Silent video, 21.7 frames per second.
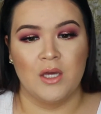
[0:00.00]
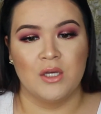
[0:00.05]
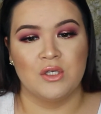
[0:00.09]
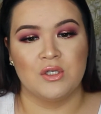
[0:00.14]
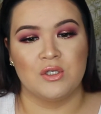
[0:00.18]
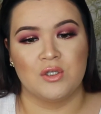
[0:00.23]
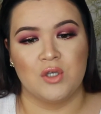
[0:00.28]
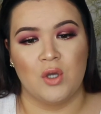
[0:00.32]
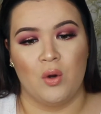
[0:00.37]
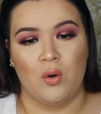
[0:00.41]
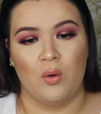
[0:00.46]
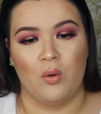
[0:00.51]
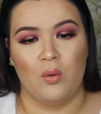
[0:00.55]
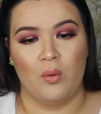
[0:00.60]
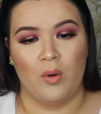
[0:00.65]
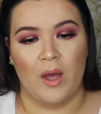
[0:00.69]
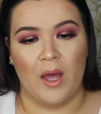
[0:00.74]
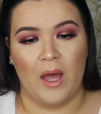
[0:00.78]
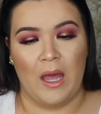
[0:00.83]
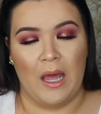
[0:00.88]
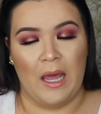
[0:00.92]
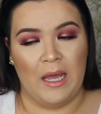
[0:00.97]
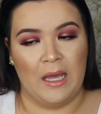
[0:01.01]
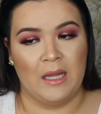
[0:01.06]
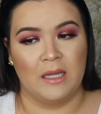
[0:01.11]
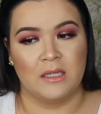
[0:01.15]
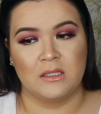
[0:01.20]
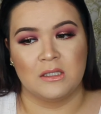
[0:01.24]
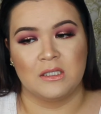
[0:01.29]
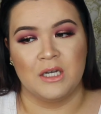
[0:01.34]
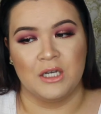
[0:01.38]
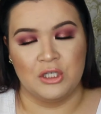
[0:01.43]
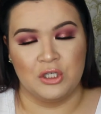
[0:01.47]
So
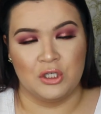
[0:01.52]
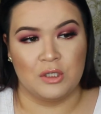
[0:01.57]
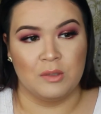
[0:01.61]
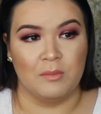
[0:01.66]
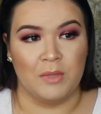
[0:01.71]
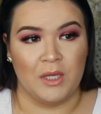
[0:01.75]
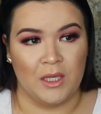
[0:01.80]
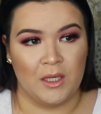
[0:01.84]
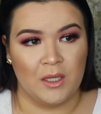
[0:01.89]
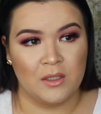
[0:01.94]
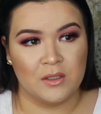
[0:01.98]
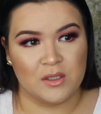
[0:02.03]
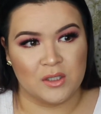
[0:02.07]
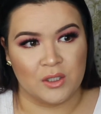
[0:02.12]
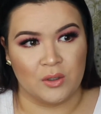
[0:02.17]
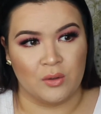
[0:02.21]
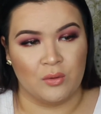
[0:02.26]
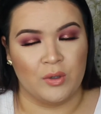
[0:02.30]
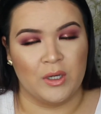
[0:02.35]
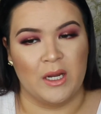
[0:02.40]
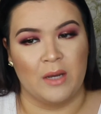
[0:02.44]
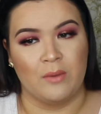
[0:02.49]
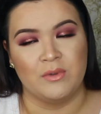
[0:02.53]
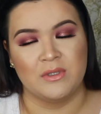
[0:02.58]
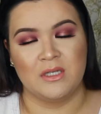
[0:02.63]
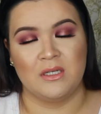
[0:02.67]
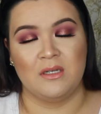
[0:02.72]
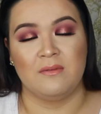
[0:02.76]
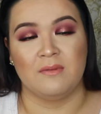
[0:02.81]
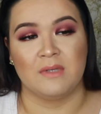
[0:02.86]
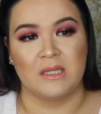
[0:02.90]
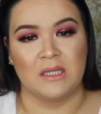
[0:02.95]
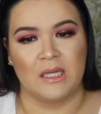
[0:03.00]
it touched me too, and I
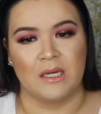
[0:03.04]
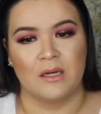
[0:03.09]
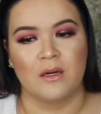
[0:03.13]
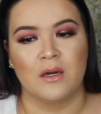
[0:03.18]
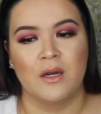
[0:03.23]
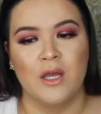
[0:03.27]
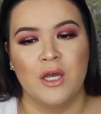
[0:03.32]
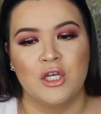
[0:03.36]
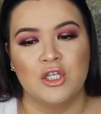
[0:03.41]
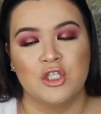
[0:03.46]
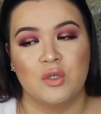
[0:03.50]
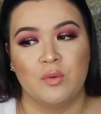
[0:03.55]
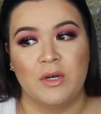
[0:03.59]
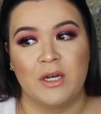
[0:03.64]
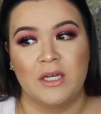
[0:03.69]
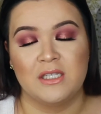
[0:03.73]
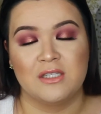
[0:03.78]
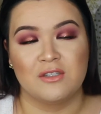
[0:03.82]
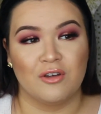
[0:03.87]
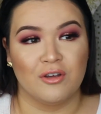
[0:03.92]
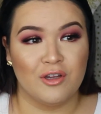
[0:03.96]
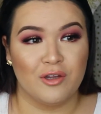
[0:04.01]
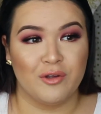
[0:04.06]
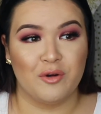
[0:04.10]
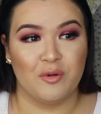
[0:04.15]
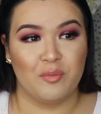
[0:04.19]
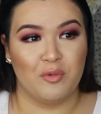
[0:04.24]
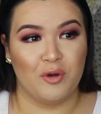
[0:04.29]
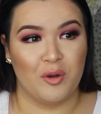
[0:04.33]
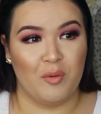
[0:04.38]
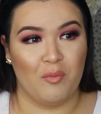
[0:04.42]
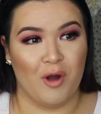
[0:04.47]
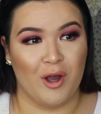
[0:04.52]
wasn't even there. So when I saw the little
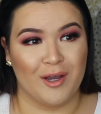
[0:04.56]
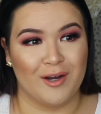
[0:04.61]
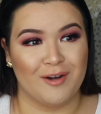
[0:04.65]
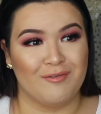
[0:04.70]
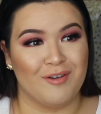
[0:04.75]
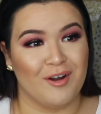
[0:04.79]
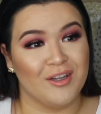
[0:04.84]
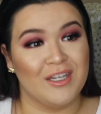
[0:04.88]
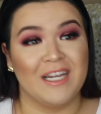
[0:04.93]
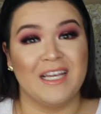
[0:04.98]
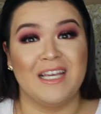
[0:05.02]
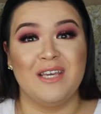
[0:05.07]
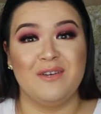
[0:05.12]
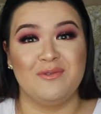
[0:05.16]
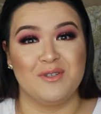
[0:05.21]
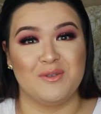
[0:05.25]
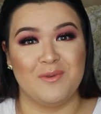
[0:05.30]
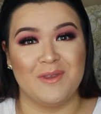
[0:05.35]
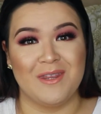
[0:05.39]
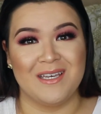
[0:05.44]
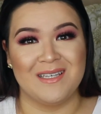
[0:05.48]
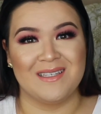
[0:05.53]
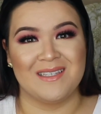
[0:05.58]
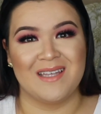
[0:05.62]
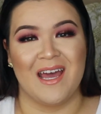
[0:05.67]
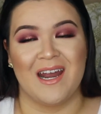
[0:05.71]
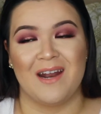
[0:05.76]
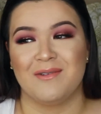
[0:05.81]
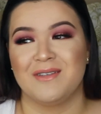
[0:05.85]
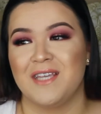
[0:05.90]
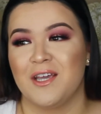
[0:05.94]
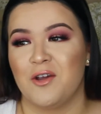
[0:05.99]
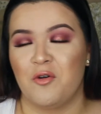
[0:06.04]
boy walking around, and he was with his
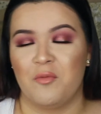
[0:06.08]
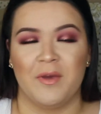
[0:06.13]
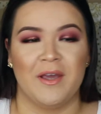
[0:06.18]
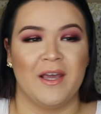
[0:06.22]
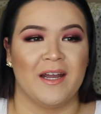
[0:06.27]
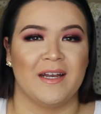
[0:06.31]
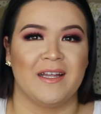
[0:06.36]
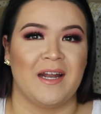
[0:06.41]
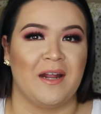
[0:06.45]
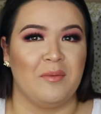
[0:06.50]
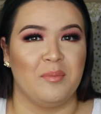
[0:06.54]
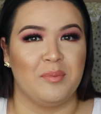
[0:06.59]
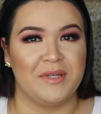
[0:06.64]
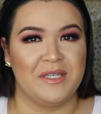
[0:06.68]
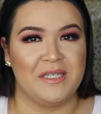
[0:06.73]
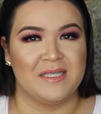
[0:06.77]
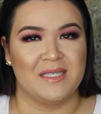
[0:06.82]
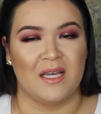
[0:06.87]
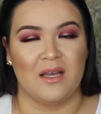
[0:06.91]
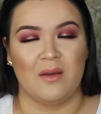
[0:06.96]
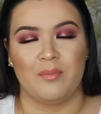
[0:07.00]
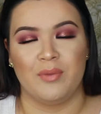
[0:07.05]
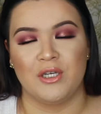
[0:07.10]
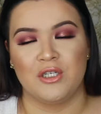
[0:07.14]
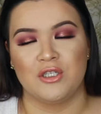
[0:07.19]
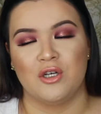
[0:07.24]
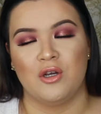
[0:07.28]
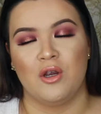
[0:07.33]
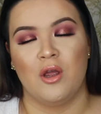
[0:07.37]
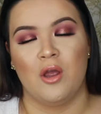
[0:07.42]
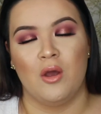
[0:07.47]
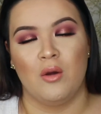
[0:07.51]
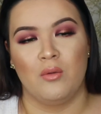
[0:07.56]
dad, I was like, oh my god, can I please take a
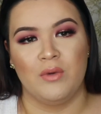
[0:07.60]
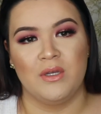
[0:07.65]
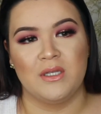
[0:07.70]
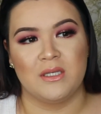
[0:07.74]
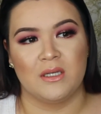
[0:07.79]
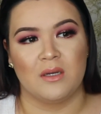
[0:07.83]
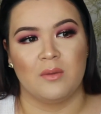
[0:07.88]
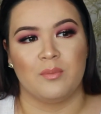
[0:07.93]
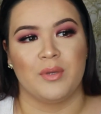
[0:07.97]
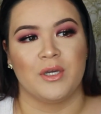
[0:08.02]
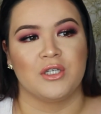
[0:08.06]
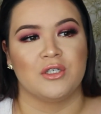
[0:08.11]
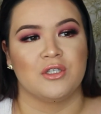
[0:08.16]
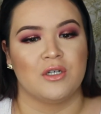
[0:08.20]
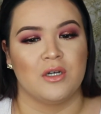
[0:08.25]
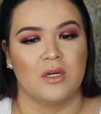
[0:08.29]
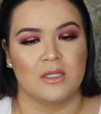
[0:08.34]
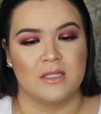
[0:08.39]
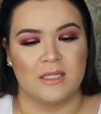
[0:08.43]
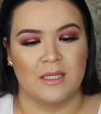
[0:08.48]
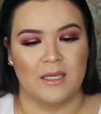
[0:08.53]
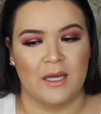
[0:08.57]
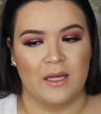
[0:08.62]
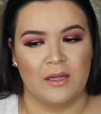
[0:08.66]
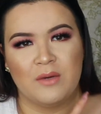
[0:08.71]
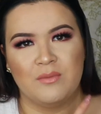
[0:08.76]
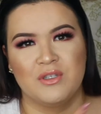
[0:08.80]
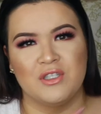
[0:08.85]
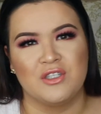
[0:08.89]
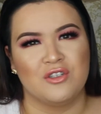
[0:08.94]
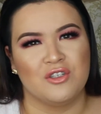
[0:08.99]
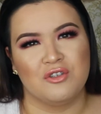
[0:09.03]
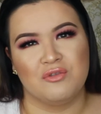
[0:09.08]
picture? We took a picture together. It
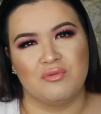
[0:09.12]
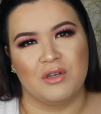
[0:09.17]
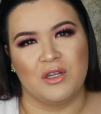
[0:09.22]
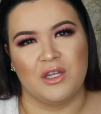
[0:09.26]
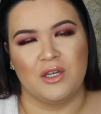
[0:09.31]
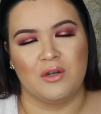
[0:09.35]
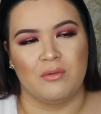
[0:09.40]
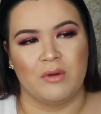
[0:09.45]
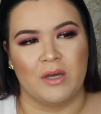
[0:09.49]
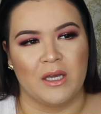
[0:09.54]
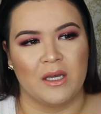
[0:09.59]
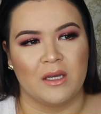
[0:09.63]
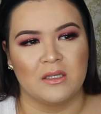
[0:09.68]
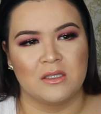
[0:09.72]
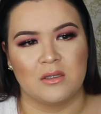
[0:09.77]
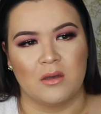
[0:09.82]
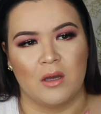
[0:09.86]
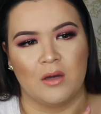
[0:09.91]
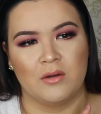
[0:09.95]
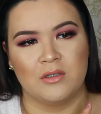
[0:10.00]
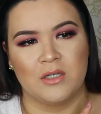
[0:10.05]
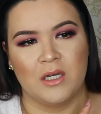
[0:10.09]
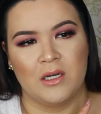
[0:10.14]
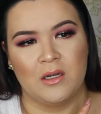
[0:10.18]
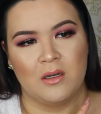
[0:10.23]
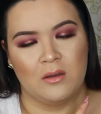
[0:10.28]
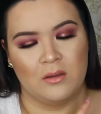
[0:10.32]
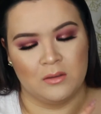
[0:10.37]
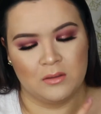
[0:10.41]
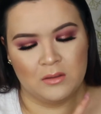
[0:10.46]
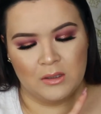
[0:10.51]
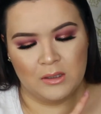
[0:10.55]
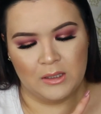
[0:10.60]
was just really quick, so I'll try
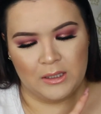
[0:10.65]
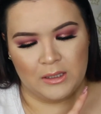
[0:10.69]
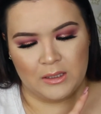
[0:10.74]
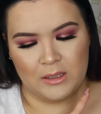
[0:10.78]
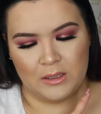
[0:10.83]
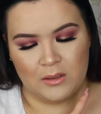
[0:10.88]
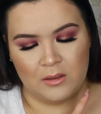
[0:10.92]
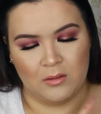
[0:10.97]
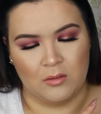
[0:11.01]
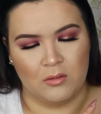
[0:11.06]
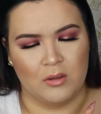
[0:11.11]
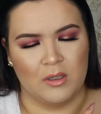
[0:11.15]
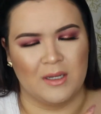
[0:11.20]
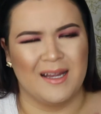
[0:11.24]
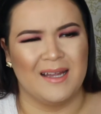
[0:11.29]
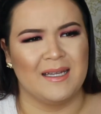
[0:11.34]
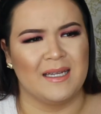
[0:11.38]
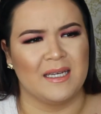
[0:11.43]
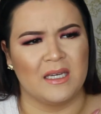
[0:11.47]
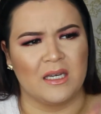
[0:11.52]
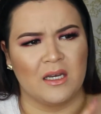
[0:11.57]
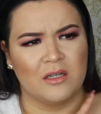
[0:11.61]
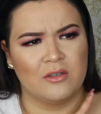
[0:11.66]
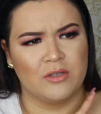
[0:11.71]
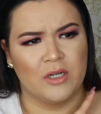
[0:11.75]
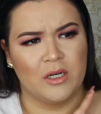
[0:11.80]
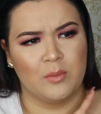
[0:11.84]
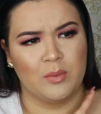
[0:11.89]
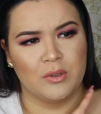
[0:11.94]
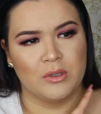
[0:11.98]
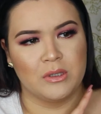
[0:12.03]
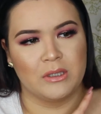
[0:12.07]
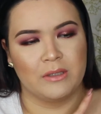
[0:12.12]
to link it, or not link it, I'll try
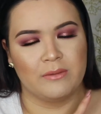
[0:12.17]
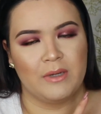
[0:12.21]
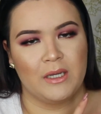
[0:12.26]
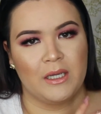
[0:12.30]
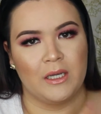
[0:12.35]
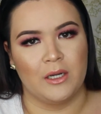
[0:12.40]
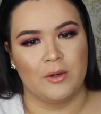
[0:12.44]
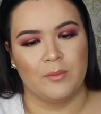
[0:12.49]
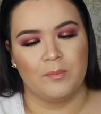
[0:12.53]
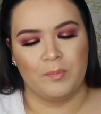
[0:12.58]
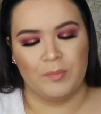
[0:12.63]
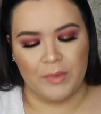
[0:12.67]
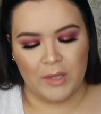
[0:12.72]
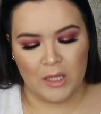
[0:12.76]
to post it right here.